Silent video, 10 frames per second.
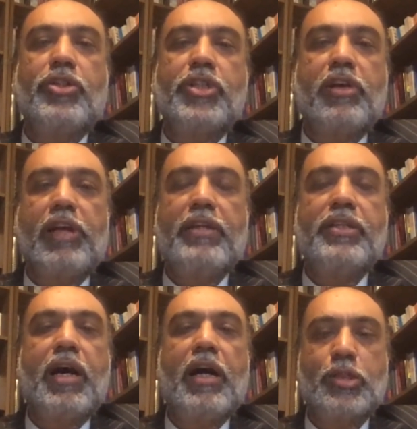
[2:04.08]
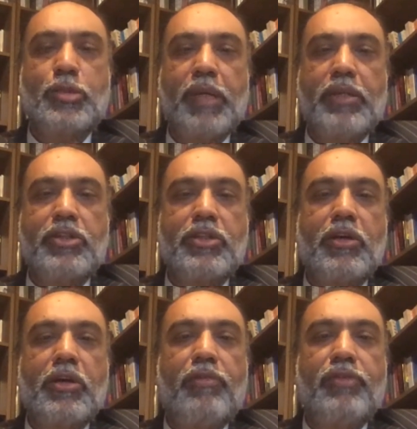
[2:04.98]
related aspects
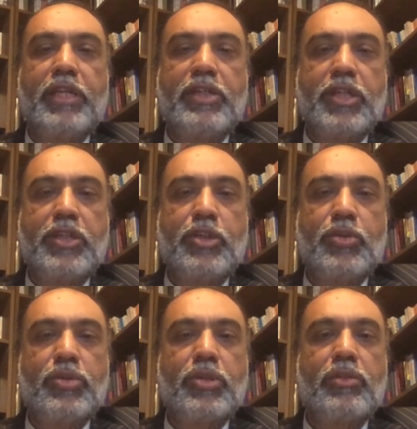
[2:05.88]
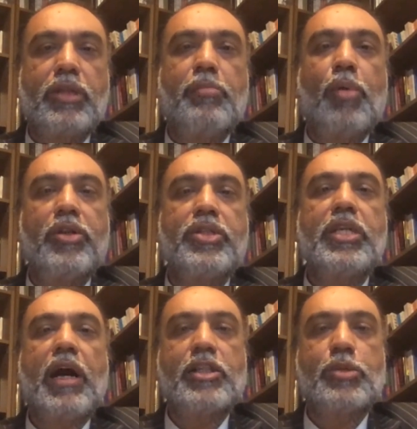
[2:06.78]
of these issues, the policy
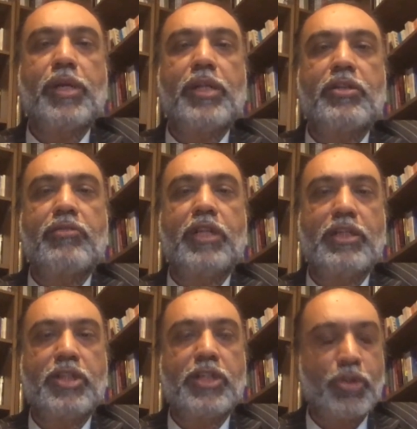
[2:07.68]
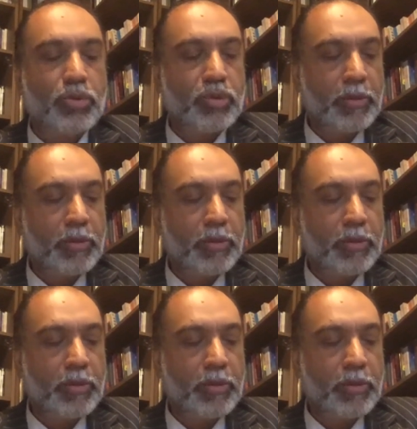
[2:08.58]
aspects of these issues.